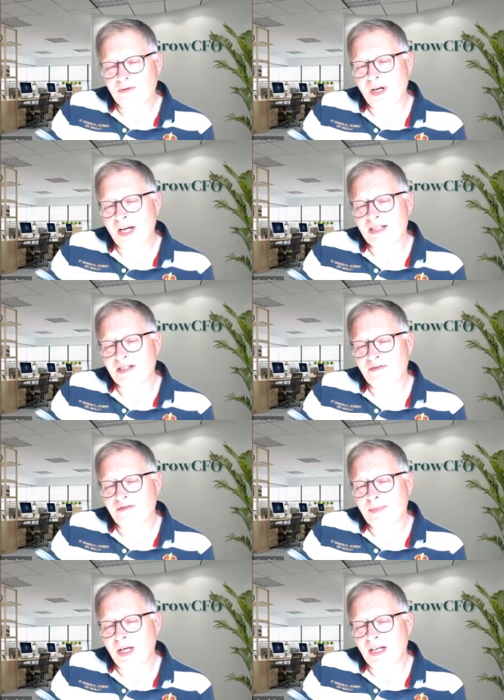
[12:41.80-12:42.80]
the rise
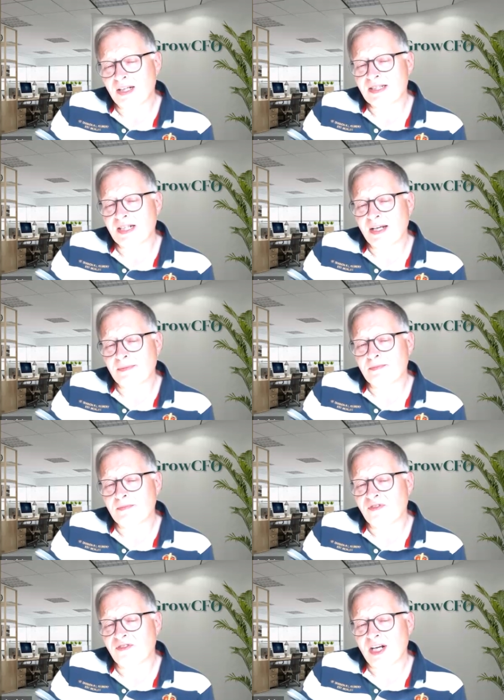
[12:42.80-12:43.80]
of
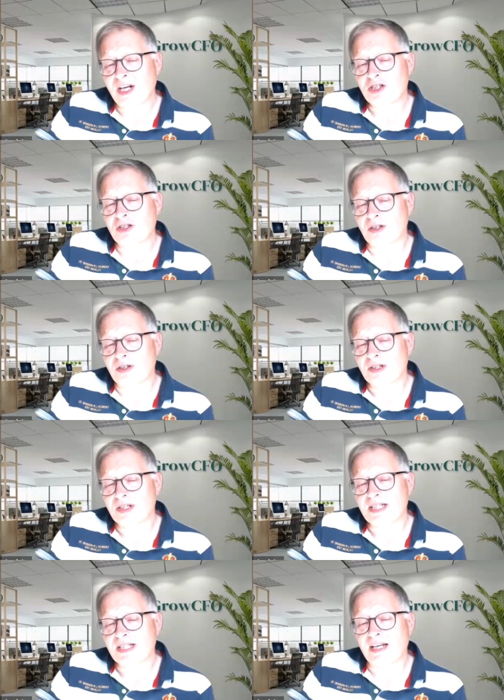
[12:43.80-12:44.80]
part-time fractional
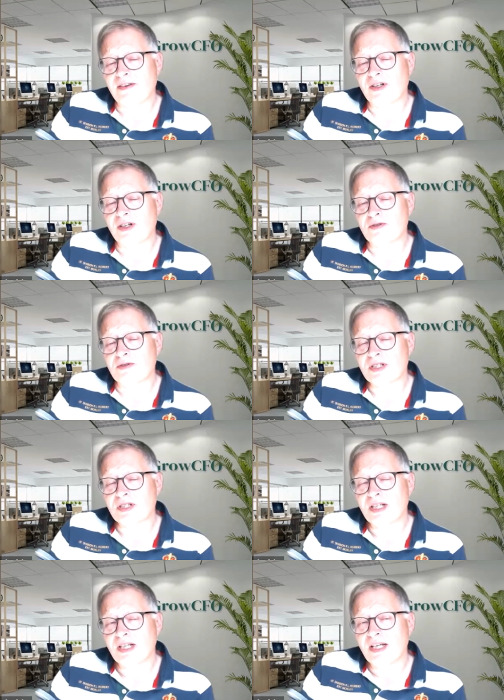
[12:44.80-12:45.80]

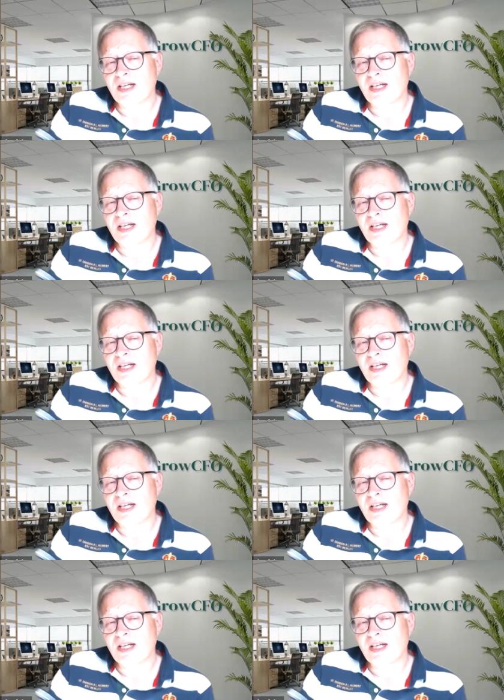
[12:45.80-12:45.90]
CFOs